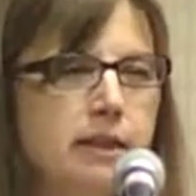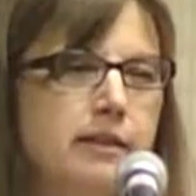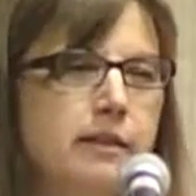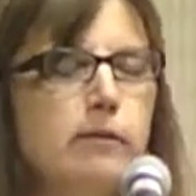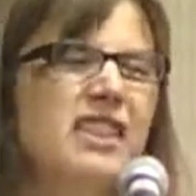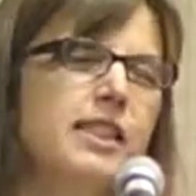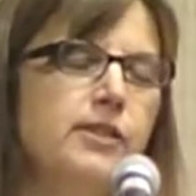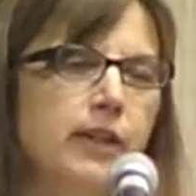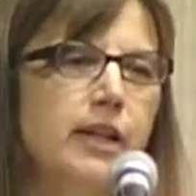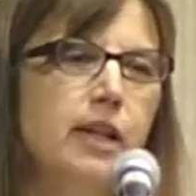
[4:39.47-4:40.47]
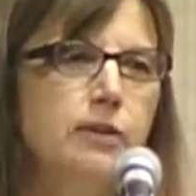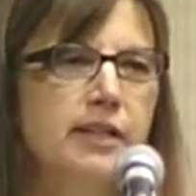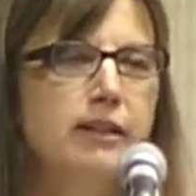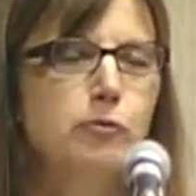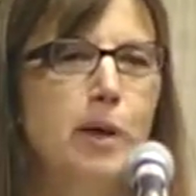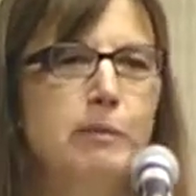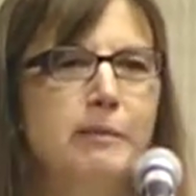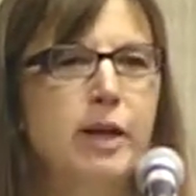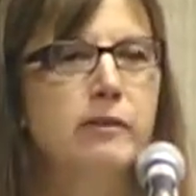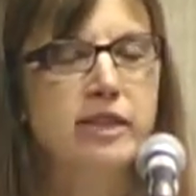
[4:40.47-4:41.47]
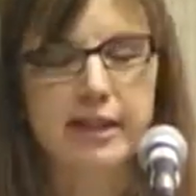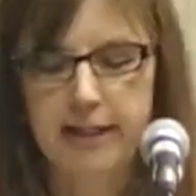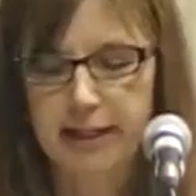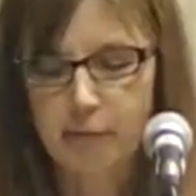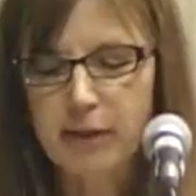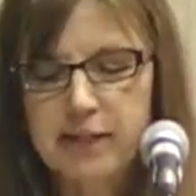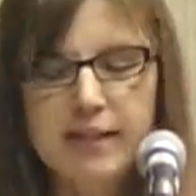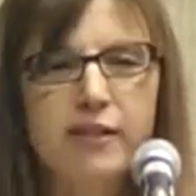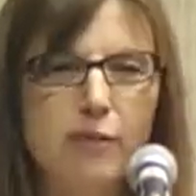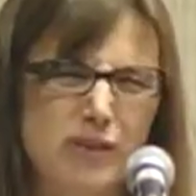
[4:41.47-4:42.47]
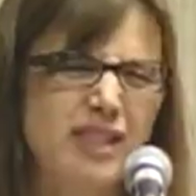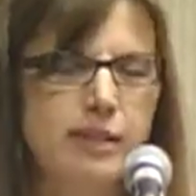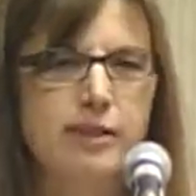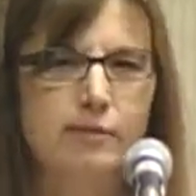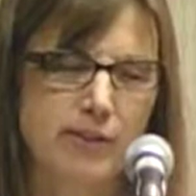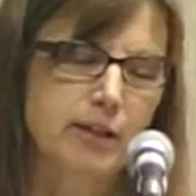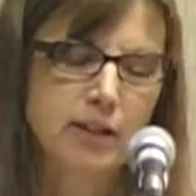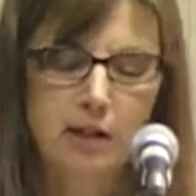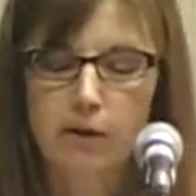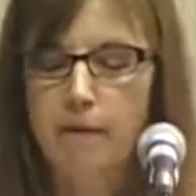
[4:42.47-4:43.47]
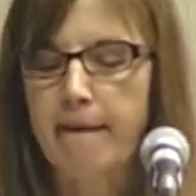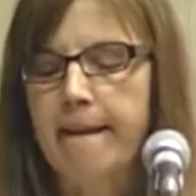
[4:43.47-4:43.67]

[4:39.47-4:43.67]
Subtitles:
The risk is very low. Safe's probably overstating it, but it said the risk is very low.